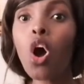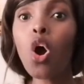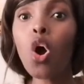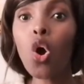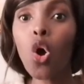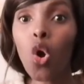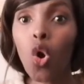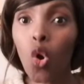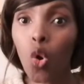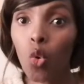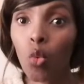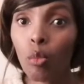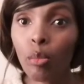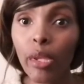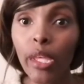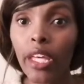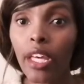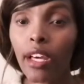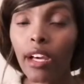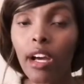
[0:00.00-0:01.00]

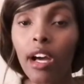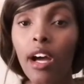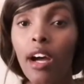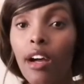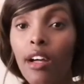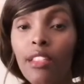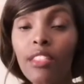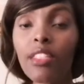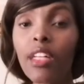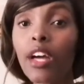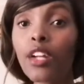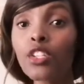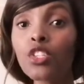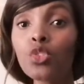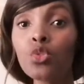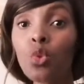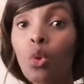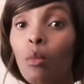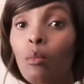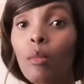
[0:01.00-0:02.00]
hoping that
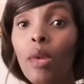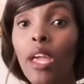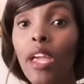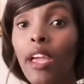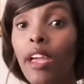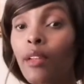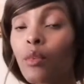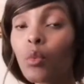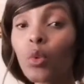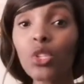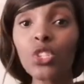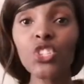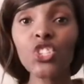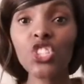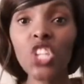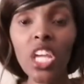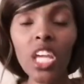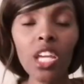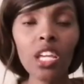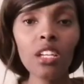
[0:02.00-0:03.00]
your man will
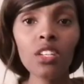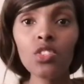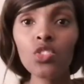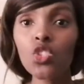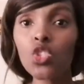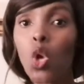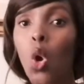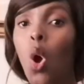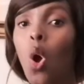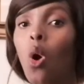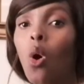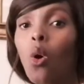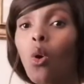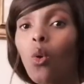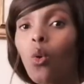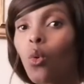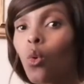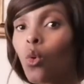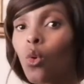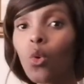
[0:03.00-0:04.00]
change
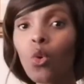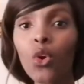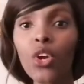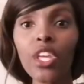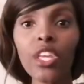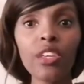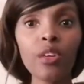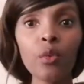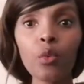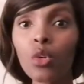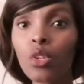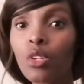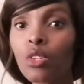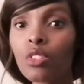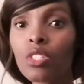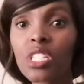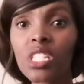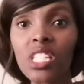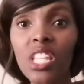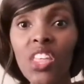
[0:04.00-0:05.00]
or he
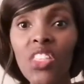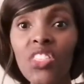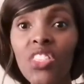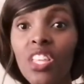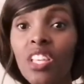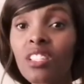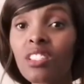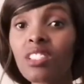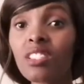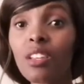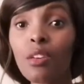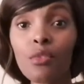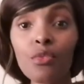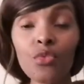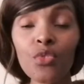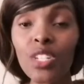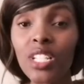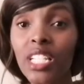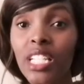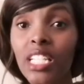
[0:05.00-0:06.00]
will see things
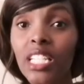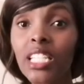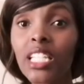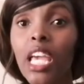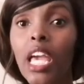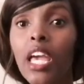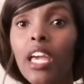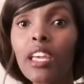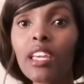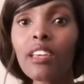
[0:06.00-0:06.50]
differently.